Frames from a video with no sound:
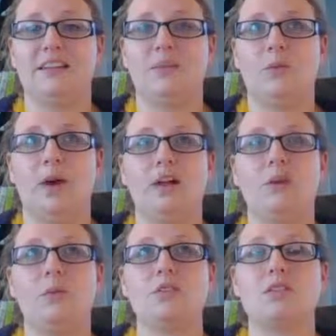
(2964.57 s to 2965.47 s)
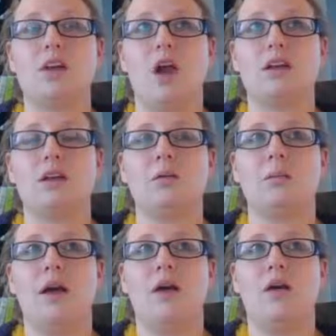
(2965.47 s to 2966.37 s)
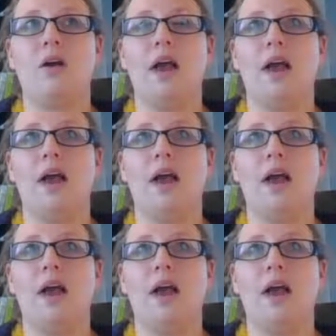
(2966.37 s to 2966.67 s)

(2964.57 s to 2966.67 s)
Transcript: where he was talking about